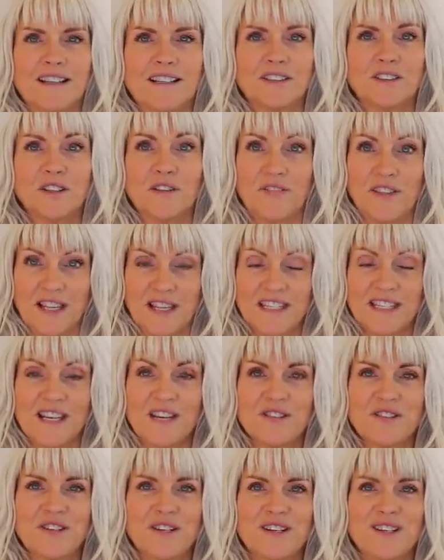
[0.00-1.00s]
So if that
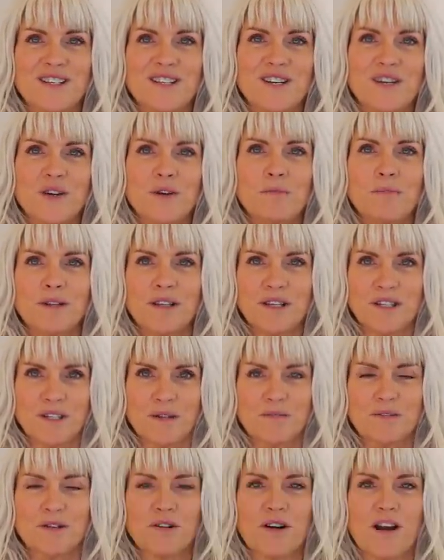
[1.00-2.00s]
sounds good to you, please
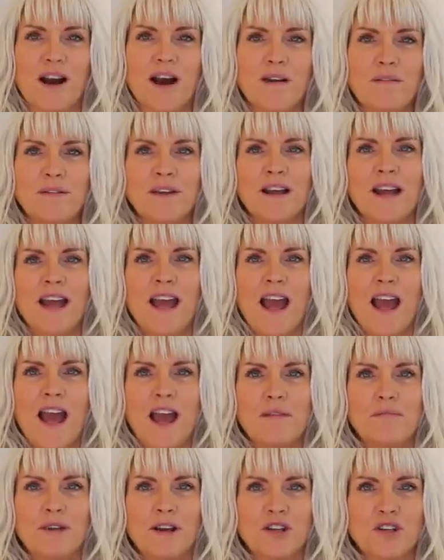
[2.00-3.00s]
subscribe
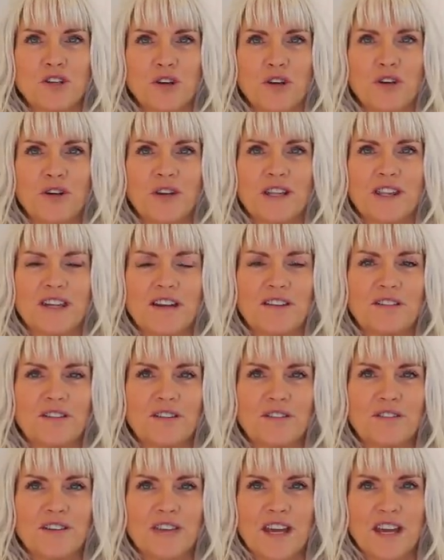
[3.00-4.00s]
and make sure you hit that
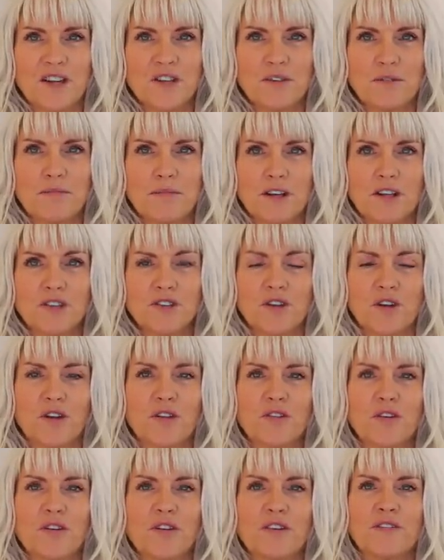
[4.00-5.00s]
notification bell so
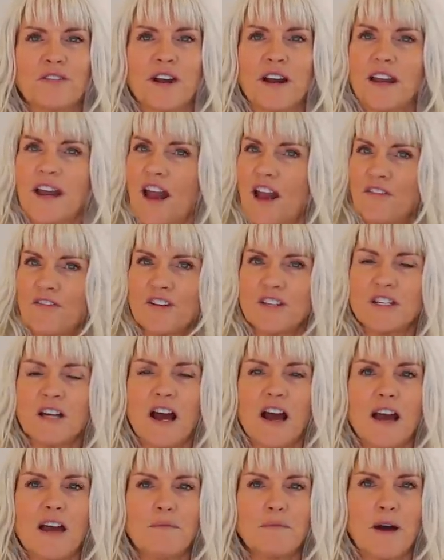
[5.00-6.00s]
you're notified every
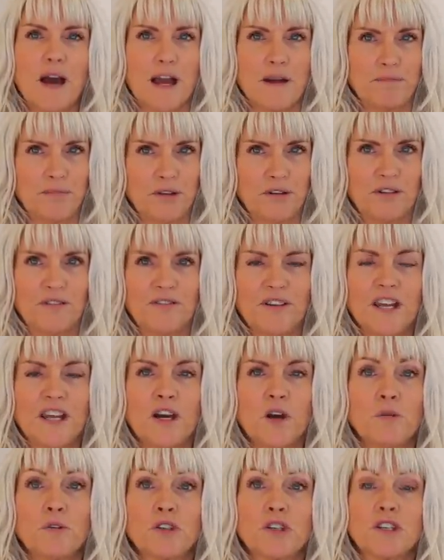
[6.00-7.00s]
time I upload a
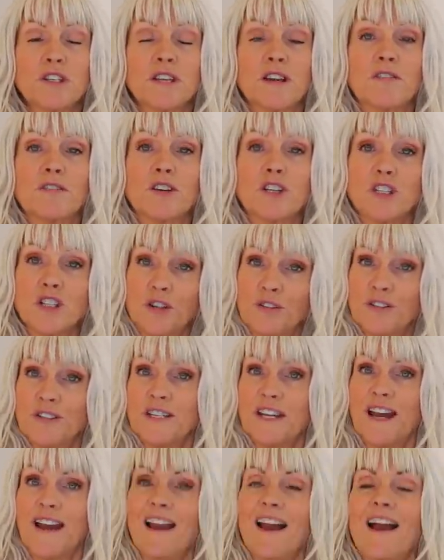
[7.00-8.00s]
video, which is every
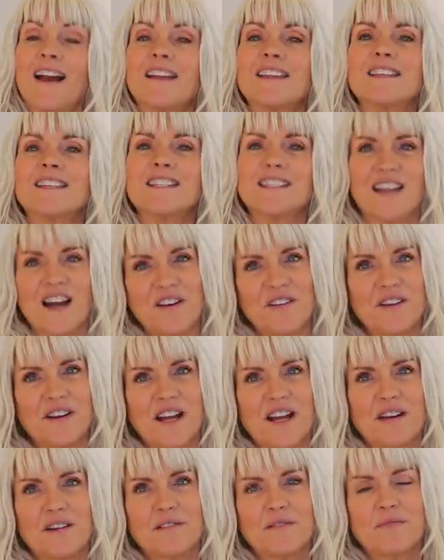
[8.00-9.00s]
Tuesday and
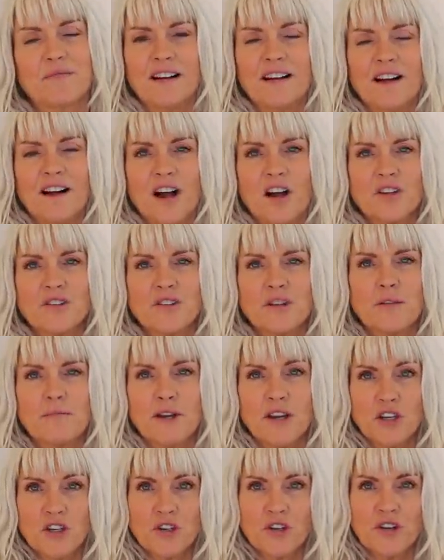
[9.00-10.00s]
Saturday. Also,
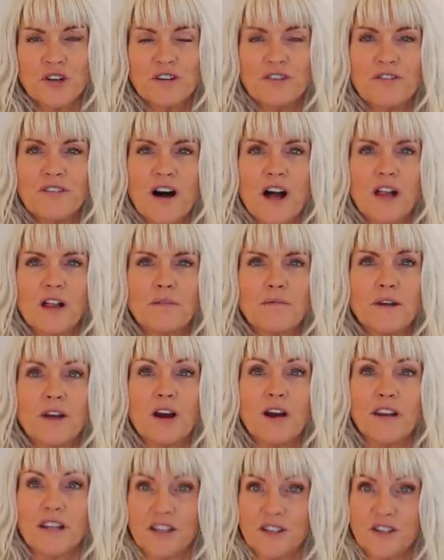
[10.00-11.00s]
make sure you follow me
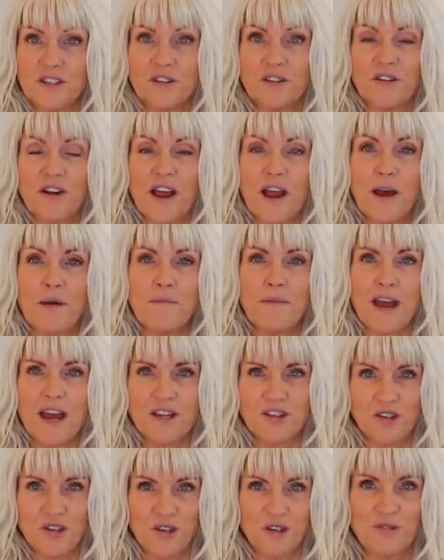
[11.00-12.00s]
on Instagram
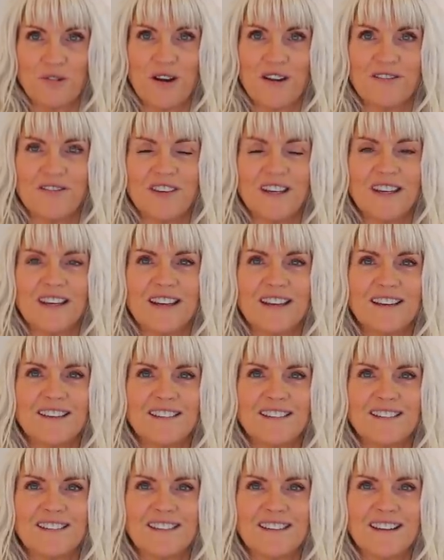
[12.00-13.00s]
at Chew on
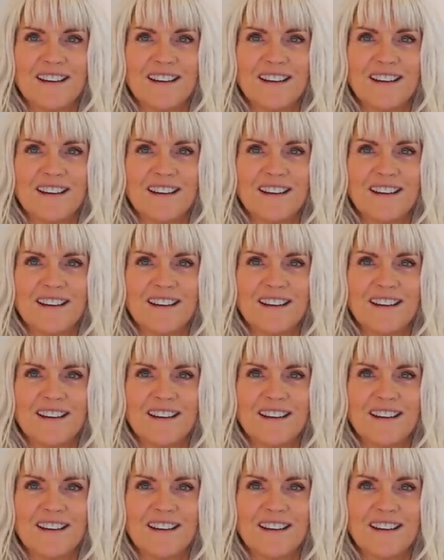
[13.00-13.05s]
Vegan.